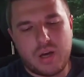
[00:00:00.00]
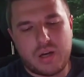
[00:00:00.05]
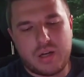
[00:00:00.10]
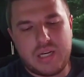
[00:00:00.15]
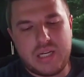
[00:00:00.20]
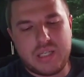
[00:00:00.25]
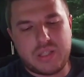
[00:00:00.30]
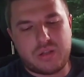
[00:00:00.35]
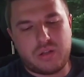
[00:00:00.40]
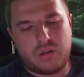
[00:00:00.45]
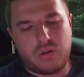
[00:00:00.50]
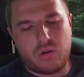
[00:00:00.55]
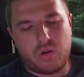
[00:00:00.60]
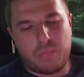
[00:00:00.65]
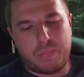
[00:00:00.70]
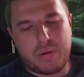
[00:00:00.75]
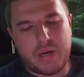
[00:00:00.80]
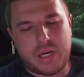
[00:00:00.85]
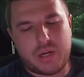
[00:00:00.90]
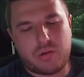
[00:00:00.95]
Diesel
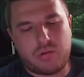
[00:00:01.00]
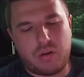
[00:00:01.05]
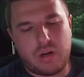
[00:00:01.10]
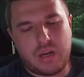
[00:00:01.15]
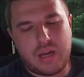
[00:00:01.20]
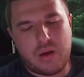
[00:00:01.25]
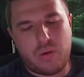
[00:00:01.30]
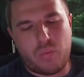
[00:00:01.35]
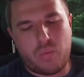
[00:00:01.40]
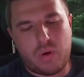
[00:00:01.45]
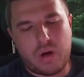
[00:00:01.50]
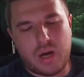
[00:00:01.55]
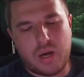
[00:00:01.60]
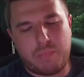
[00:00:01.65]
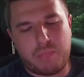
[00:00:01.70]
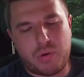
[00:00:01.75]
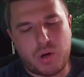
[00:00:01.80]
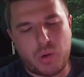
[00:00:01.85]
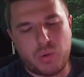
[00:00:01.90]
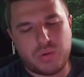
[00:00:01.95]
or petrol, and why?
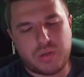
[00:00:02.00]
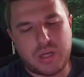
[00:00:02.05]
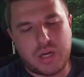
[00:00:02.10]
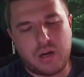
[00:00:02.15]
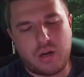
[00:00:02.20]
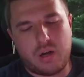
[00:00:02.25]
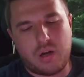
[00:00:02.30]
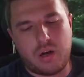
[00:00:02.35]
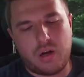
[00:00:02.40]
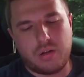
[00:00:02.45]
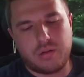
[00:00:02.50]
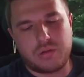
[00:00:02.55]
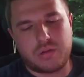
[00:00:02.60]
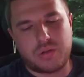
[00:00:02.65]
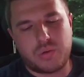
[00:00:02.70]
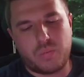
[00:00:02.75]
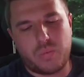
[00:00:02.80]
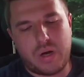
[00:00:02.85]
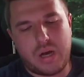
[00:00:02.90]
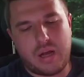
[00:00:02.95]
Pros and
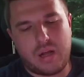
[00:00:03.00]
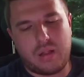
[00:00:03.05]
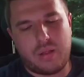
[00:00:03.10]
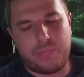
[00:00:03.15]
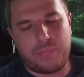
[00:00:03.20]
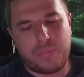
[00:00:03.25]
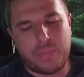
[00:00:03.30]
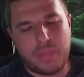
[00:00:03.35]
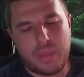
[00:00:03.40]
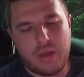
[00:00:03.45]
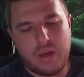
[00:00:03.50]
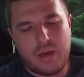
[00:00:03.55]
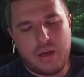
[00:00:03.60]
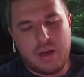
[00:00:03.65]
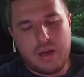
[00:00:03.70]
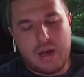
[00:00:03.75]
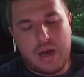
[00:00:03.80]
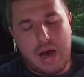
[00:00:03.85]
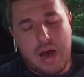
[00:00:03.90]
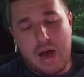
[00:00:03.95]
cons. Well,
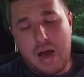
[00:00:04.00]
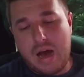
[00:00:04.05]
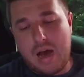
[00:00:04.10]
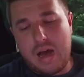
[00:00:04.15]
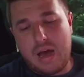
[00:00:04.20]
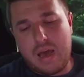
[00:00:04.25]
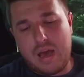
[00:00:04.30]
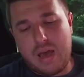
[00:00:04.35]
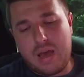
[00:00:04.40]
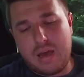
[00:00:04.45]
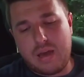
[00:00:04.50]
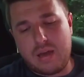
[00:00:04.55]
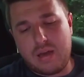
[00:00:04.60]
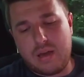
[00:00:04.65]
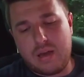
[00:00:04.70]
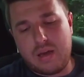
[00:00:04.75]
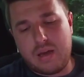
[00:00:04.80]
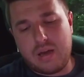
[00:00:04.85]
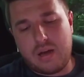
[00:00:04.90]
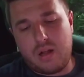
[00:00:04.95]

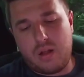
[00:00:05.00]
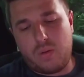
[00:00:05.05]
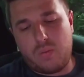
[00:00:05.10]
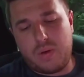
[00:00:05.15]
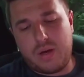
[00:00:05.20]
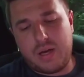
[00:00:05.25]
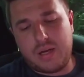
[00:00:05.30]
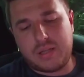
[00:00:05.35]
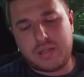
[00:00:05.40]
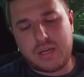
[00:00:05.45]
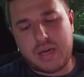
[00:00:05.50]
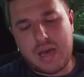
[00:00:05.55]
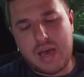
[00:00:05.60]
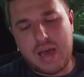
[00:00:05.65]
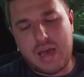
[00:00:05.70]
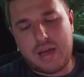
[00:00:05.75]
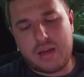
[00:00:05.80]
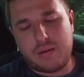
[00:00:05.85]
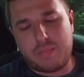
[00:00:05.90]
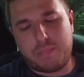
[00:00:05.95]
I always
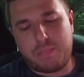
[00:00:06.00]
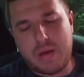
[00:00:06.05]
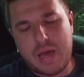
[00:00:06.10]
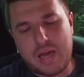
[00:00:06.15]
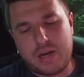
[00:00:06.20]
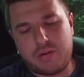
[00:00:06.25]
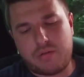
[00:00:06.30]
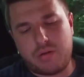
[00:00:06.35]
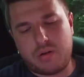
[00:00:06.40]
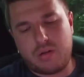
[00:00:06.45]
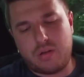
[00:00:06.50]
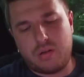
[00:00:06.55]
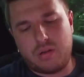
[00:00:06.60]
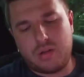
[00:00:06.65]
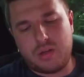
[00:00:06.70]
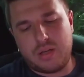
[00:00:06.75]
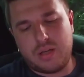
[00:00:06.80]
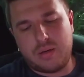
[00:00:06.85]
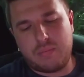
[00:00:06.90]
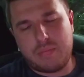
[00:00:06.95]
had
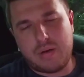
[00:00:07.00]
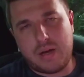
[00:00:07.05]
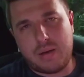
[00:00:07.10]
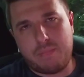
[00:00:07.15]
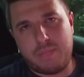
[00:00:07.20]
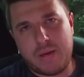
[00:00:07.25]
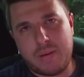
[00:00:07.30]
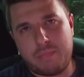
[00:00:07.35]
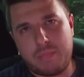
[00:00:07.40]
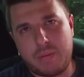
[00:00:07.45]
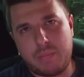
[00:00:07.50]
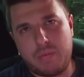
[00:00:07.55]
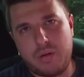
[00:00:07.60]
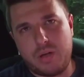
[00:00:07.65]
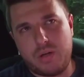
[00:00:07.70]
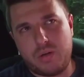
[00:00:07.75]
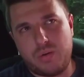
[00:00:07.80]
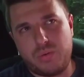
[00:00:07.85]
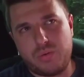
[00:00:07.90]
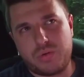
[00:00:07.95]
petrol in my
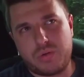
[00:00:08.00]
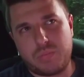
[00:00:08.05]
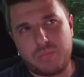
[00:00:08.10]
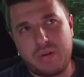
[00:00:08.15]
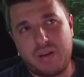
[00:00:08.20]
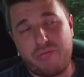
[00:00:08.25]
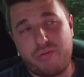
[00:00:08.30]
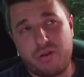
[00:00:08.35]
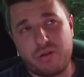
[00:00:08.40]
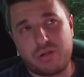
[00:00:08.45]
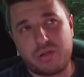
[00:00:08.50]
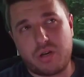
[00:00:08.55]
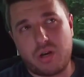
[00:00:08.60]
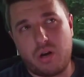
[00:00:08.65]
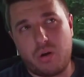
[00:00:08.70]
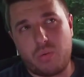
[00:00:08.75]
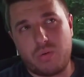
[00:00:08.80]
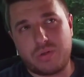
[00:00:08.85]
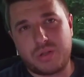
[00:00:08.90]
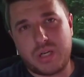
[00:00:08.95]
BMWs. My first
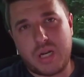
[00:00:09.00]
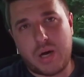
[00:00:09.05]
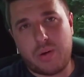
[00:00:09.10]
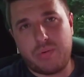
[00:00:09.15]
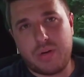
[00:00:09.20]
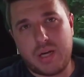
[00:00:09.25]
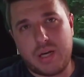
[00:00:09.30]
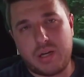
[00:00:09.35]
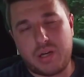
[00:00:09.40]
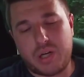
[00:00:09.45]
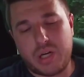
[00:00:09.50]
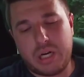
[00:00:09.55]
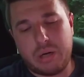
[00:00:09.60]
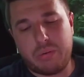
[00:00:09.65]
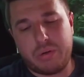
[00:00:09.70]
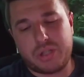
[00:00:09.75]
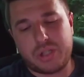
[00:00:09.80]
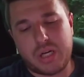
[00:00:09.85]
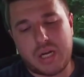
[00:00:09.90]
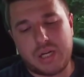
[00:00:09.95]
car was an Audi A3,
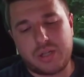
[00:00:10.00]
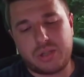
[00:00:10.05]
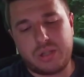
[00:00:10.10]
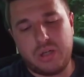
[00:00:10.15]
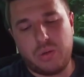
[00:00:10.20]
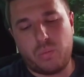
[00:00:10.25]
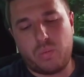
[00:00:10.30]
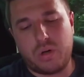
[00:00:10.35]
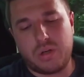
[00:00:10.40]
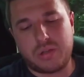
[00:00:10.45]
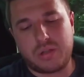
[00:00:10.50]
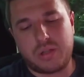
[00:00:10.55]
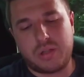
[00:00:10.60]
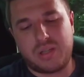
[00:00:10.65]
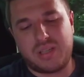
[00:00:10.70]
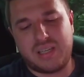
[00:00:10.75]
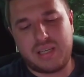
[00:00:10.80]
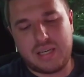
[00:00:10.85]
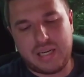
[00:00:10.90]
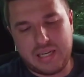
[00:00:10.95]
which actually was
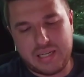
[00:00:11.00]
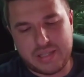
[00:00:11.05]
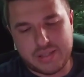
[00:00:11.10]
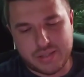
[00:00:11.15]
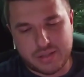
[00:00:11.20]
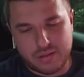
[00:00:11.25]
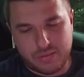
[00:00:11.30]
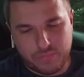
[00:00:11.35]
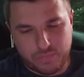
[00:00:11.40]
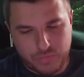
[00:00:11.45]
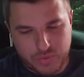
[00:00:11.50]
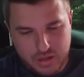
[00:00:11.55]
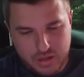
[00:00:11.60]
a diesel.